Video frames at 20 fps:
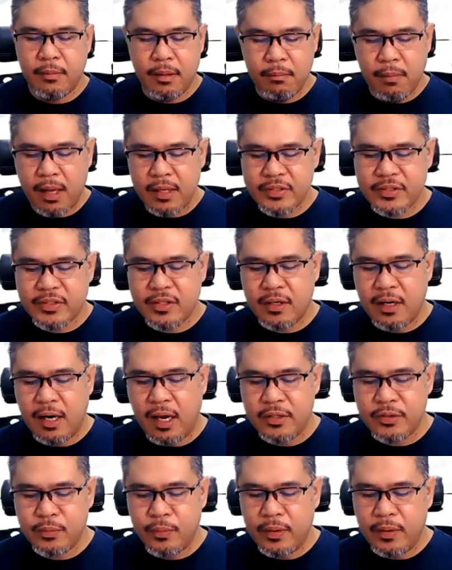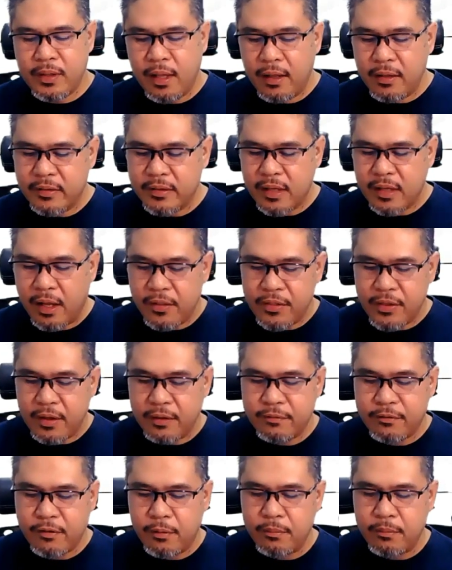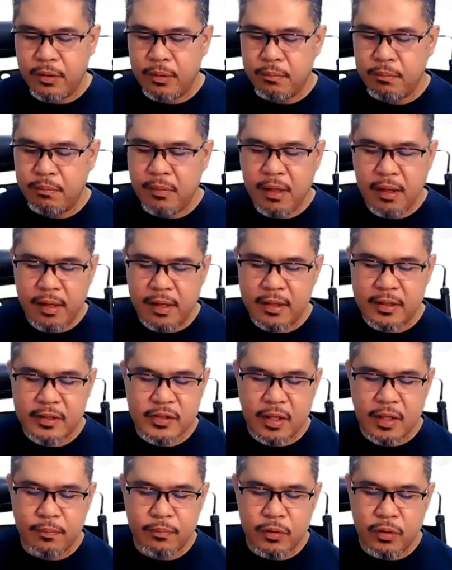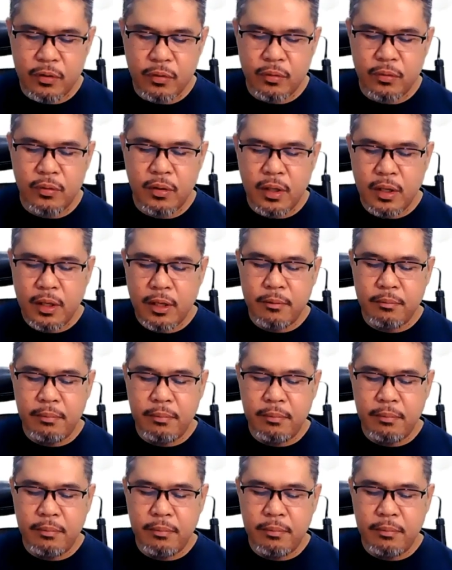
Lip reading: My master has withheld nothing from me except you,